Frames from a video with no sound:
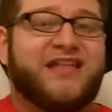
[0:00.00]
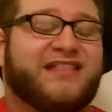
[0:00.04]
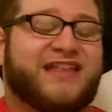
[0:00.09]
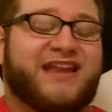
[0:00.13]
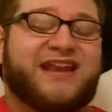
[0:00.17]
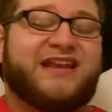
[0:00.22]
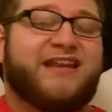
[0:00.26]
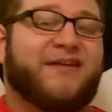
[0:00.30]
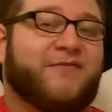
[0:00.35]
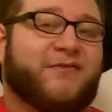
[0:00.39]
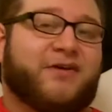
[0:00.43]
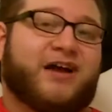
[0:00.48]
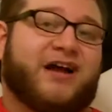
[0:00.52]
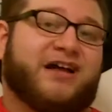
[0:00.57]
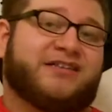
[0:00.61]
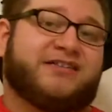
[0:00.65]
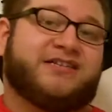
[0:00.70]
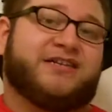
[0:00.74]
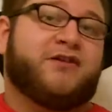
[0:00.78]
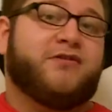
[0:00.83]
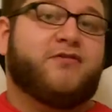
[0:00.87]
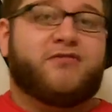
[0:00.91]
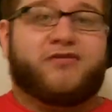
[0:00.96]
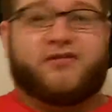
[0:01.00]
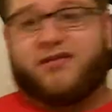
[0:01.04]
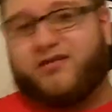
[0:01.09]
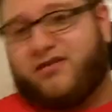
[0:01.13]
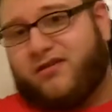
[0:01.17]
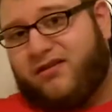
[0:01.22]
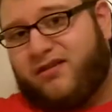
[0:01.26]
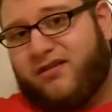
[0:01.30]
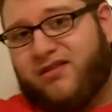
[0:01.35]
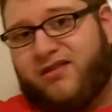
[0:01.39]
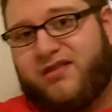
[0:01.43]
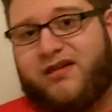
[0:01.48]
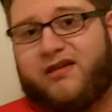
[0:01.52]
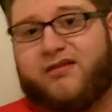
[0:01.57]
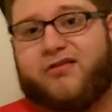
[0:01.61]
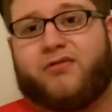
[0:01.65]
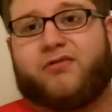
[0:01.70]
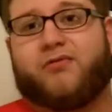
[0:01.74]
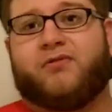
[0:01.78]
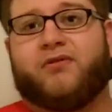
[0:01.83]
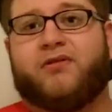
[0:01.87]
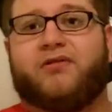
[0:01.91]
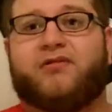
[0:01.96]
that I never got to use because of the 6
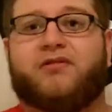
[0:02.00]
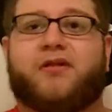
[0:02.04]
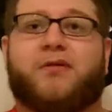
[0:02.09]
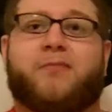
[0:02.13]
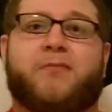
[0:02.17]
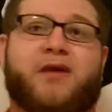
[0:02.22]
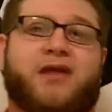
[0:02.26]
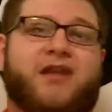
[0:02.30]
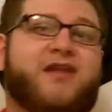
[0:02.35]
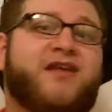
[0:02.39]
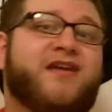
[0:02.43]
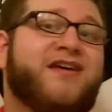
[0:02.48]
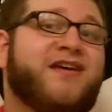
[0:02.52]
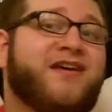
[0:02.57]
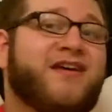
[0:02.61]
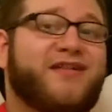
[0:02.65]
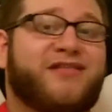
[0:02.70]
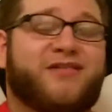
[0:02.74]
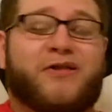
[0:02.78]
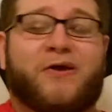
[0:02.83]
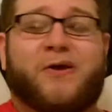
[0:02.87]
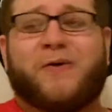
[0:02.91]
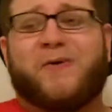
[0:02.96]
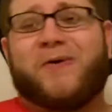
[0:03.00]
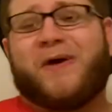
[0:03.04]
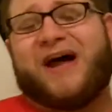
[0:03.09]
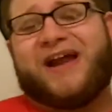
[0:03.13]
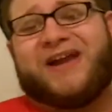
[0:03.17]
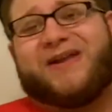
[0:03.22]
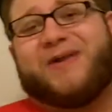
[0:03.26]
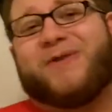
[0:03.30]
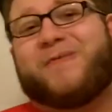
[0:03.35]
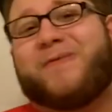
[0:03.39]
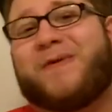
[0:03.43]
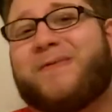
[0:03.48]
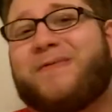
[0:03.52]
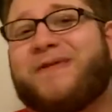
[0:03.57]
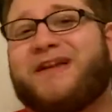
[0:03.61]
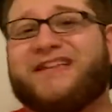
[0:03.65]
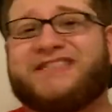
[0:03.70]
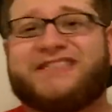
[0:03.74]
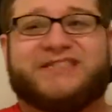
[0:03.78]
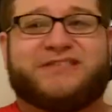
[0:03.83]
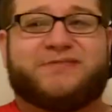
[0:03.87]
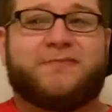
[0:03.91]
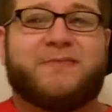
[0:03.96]
only limit. So, I don't know, maybe
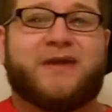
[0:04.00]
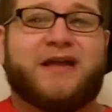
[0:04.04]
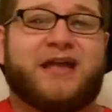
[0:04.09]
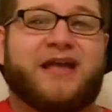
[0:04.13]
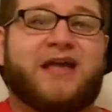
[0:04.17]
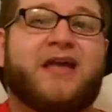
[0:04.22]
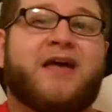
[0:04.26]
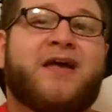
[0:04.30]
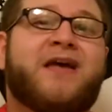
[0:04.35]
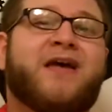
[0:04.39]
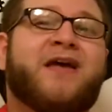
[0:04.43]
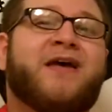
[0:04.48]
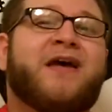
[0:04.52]
that's just me.